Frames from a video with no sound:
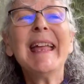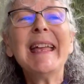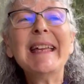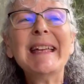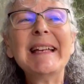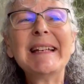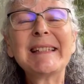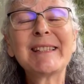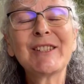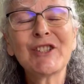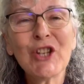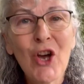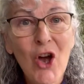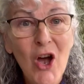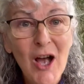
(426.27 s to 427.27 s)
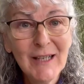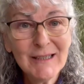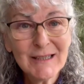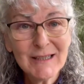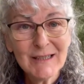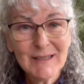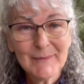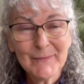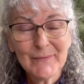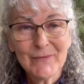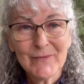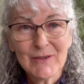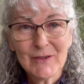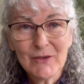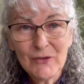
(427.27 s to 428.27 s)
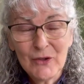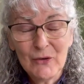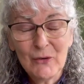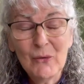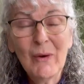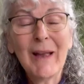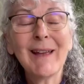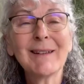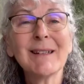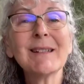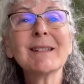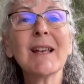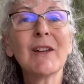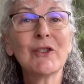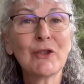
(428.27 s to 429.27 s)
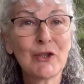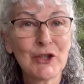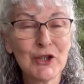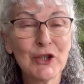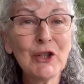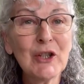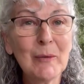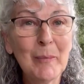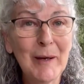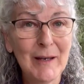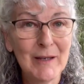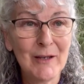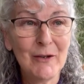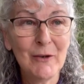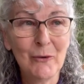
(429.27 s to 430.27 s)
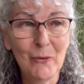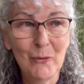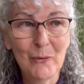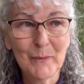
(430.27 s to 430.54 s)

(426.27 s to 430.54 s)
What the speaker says: is taught to you and is understood by you